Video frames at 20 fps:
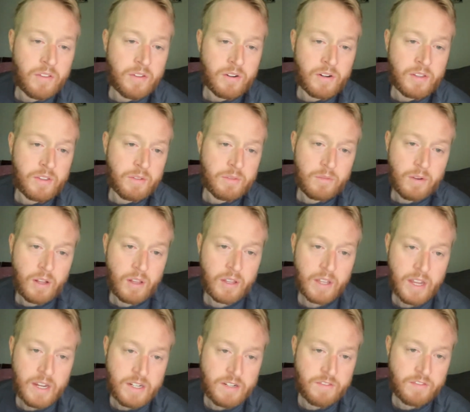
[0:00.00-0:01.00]
They're in the
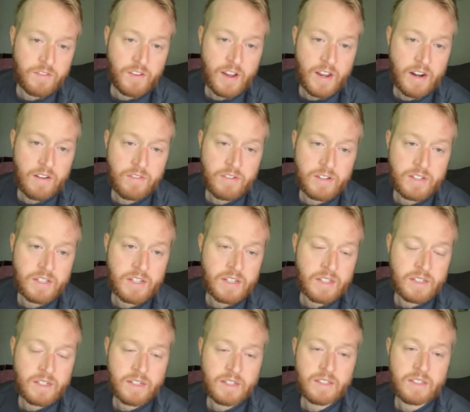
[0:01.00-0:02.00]
relegation fight every
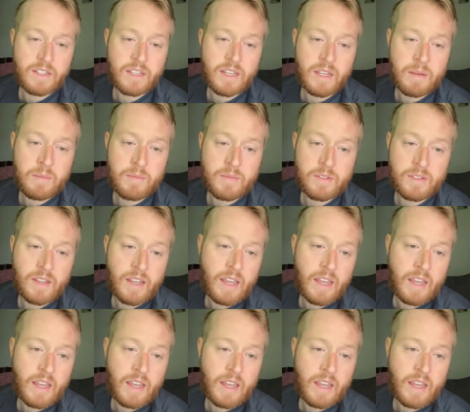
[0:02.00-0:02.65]
season, it seems.